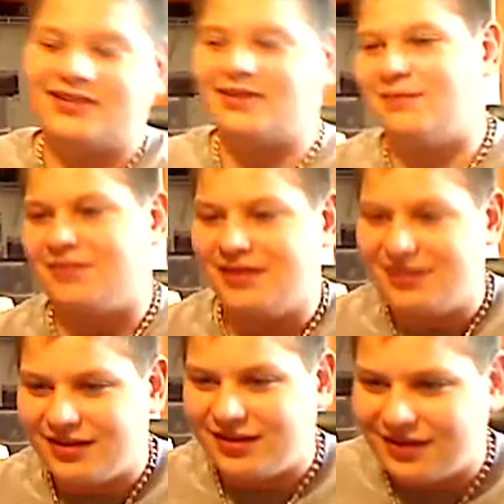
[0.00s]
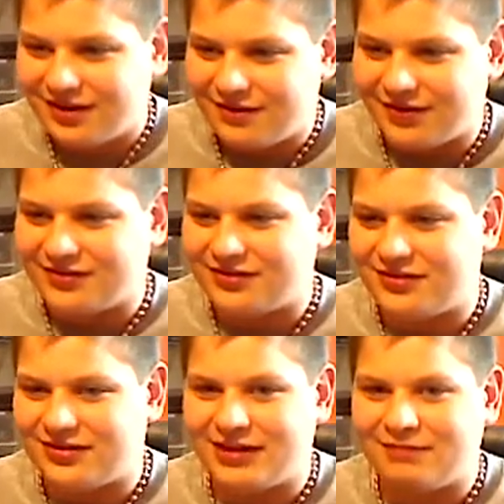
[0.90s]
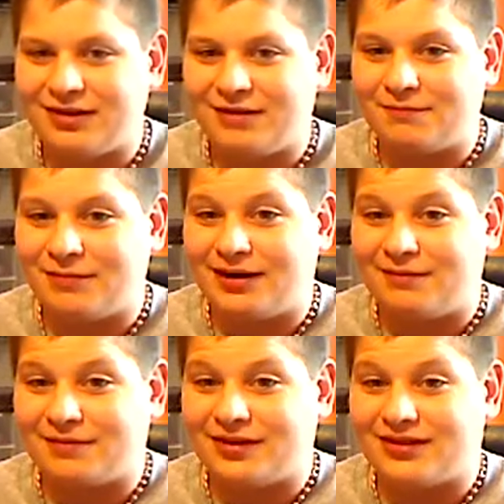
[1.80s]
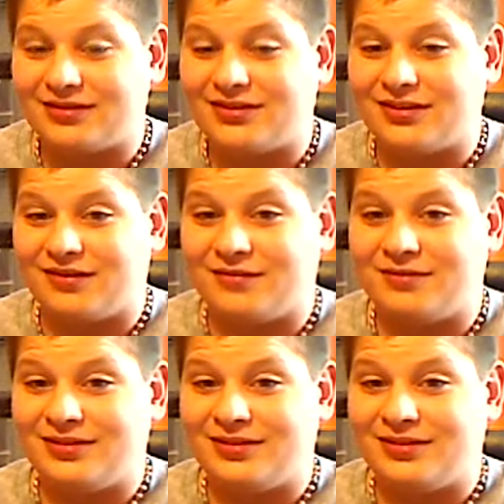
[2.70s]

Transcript: him, which gives out Bob Ross the